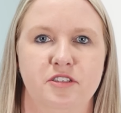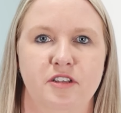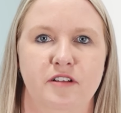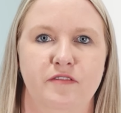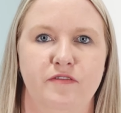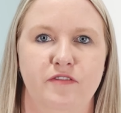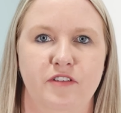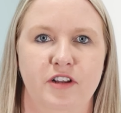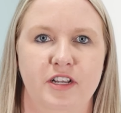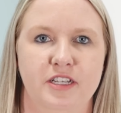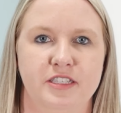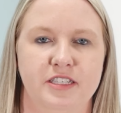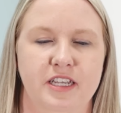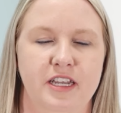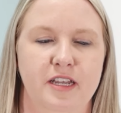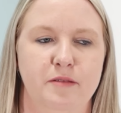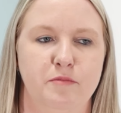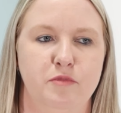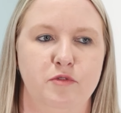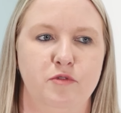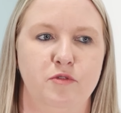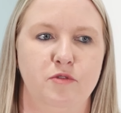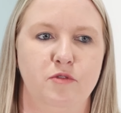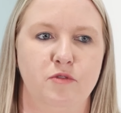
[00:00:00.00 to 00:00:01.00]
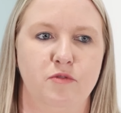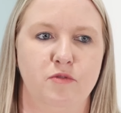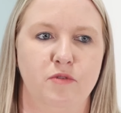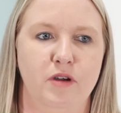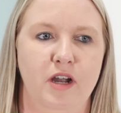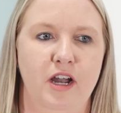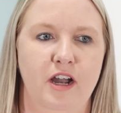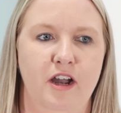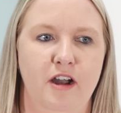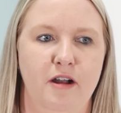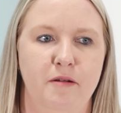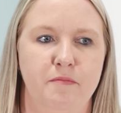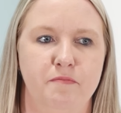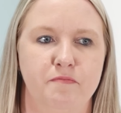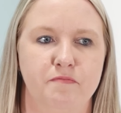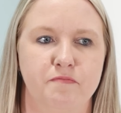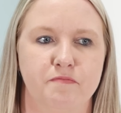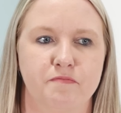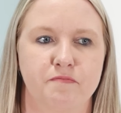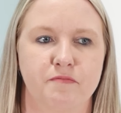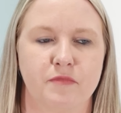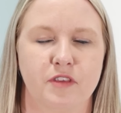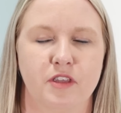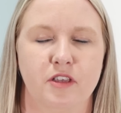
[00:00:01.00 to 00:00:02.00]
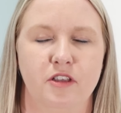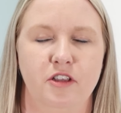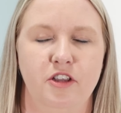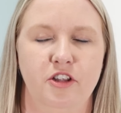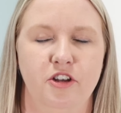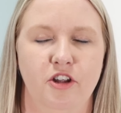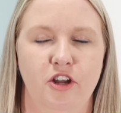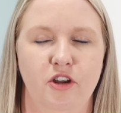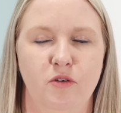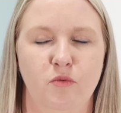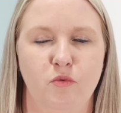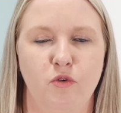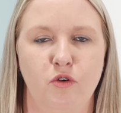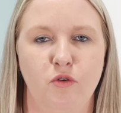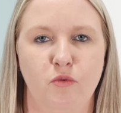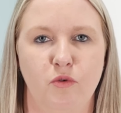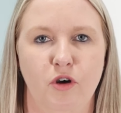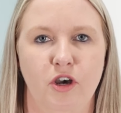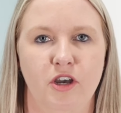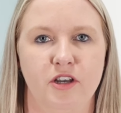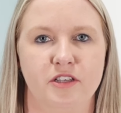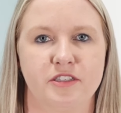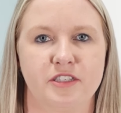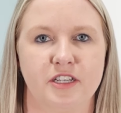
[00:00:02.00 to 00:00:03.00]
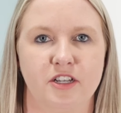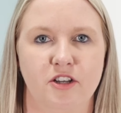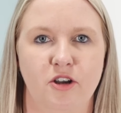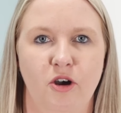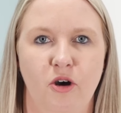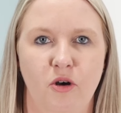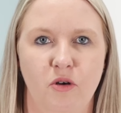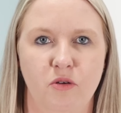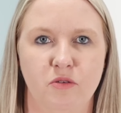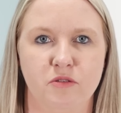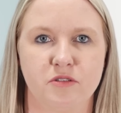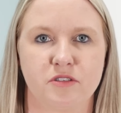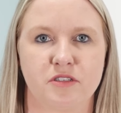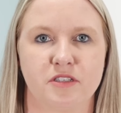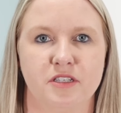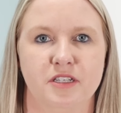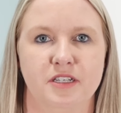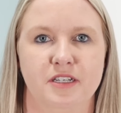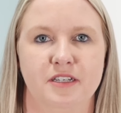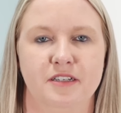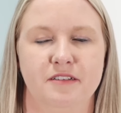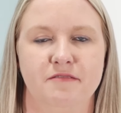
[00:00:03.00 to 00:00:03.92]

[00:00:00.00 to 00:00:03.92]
So for example, Woolworths and Coles,